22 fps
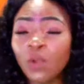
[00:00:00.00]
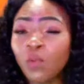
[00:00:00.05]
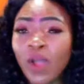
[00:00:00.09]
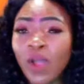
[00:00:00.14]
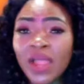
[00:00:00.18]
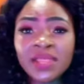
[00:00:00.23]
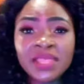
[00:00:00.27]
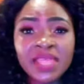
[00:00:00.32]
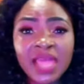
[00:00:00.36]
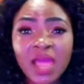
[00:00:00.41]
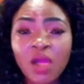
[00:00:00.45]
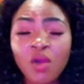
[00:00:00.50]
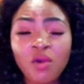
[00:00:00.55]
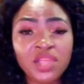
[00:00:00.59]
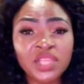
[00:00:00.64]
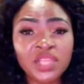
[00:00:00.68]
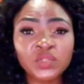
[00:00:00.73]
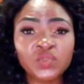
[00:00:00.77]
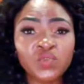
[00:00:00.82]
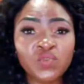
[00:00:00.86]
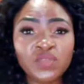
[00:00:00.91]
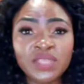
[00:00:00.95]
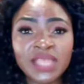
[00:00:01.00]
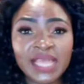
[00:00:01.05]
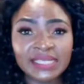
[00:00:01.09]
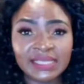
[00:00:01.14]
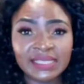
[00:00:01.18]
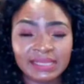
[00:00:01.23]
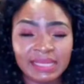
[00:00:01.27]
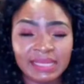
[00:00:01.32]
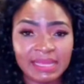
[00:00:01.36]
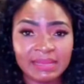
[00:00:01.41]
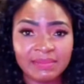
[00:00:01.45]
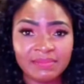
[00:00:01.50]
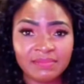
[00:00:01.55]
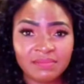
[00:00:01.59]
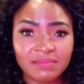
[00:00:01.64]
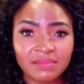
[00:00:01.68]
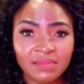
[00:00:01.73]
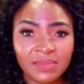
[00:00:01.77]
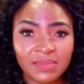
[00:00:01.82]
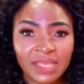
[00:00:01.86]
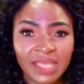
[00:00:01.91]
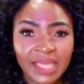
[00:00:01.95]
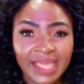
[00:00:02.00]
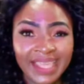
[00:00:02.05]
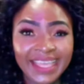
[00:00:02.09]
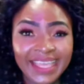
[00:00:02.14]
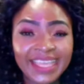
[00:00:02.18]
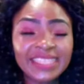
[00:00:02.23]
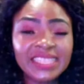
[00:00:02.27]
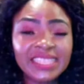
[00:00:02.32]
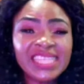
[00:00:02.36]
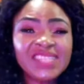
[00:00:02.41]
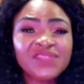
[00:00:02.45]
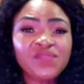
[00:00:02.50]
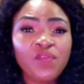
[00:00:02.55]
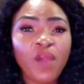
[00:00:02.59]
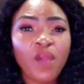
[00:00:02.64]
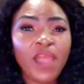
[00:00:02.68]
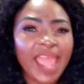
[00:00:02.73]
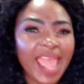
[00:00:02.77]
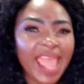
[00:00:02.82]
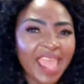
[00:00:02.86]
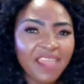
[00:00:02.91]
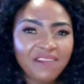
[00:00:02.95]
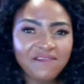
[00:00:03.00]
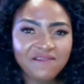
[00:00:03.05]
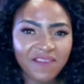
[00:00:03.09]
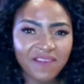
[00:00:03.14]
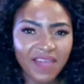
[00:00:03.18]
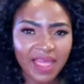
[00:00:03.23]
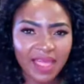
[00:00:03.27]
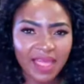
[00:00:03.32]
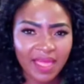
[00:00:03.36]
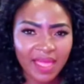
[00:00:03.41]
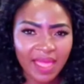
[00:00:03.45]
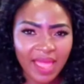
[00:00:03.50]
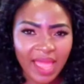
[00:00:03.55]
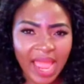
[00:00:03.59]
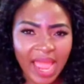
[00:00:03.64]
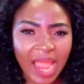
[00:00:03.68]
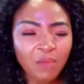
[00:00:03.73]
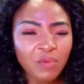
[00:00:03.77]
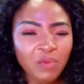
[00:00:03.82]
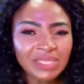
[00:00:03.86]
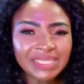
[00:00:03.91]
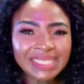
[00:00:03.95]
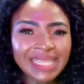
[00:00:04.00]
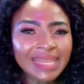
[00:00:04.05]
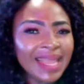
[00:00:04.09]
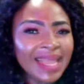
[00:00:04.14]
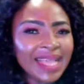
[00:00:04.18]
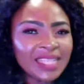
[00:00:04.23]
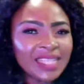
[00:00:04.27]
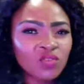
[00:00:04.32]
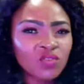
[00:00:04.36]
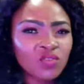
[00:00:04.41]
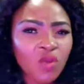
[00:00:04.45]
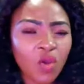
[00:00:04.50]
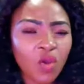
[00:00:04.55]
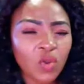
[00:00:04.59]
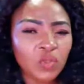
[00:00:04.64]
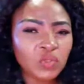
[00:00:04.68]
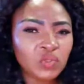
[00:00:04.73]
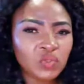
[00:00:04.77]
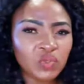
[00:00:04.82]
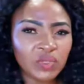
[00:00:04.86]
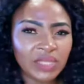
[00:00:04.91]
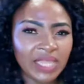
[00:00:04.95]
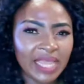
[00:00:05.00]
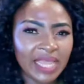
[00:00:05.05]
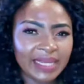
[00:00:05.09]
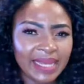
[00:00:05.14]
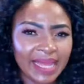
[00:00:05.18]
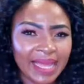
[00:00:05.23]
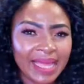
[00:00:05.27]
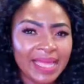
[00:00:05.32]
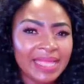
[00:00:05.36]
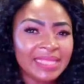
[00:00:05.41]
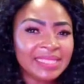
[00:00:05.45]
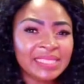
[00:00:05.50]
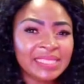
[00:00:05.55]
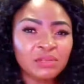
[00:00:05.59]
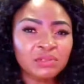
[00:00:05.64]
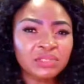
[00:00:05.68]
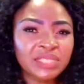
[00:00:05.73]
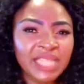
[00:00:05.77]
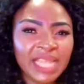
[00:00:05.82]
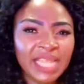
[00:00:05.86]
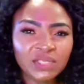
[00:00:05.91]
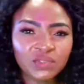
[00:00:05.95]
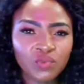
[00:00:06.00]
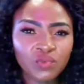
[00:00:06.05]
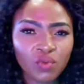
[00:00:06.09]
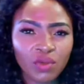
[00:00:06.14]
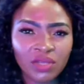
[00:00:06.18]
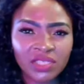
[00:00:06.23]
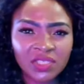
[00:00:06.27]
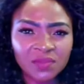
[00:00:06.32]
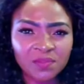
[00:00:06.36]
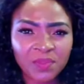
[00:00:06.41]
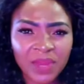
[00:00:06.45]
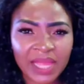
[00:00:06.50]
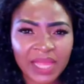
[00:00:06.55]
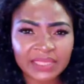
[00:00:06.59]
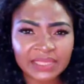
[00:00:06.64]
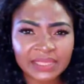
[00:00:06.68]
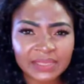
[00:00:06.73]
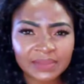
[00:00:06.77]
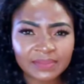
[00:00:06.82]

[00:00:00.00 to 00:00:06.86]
1 year or a 2 year thing. It is forever. And we say, let's grow old together till death do us part.